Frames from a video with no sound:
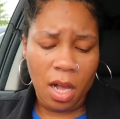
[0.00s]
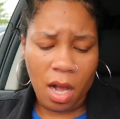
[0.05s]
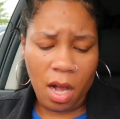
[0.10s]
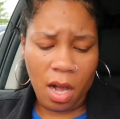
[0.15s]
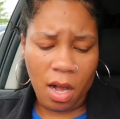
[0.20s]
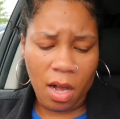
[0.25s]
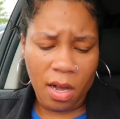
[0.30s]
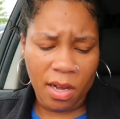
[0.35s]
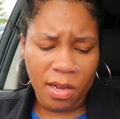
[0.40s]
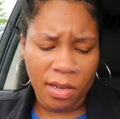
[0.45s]

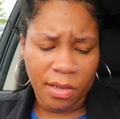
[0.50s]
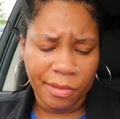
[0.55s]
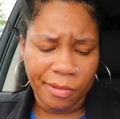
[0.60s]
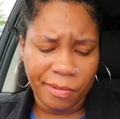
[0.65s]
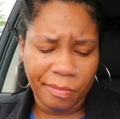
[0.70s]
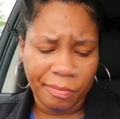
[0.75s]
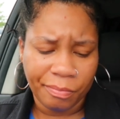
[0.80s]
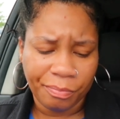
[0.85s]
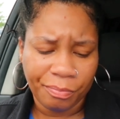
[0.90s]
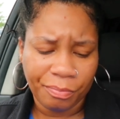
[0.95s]

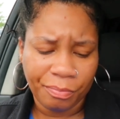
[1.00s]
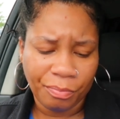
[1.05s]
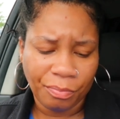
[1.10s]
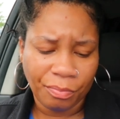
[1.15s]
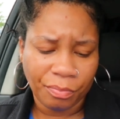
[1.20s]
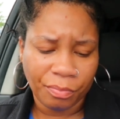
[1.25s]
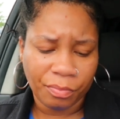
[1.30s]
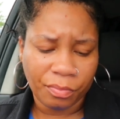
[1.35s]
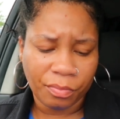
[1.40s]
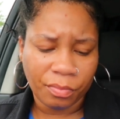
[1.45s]
Um, Mama.
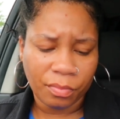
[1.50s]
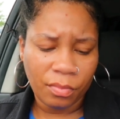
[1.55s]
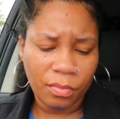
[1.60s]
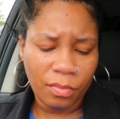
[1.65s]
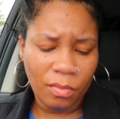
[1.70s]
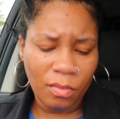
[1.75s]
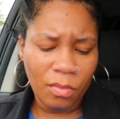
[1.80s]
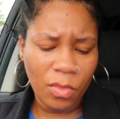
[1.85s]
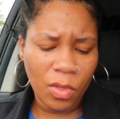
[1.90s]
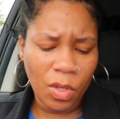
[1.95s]

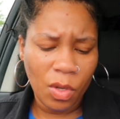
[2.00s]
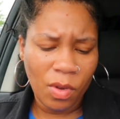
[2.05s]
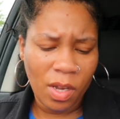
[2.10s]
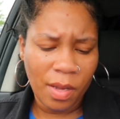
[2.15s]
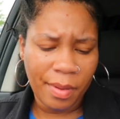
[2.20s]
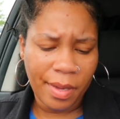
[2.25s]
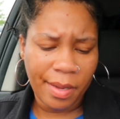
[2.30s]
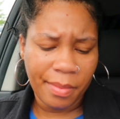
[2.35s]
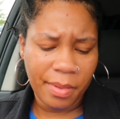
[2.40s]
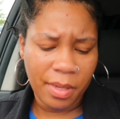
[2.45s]
What,
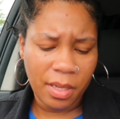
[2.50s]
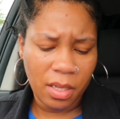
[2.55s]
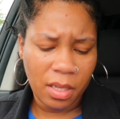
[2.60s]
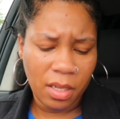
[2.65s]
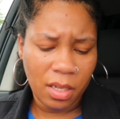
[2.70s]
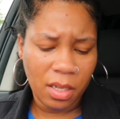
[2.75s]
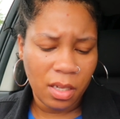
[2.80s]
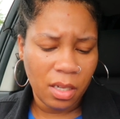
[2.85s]
baby?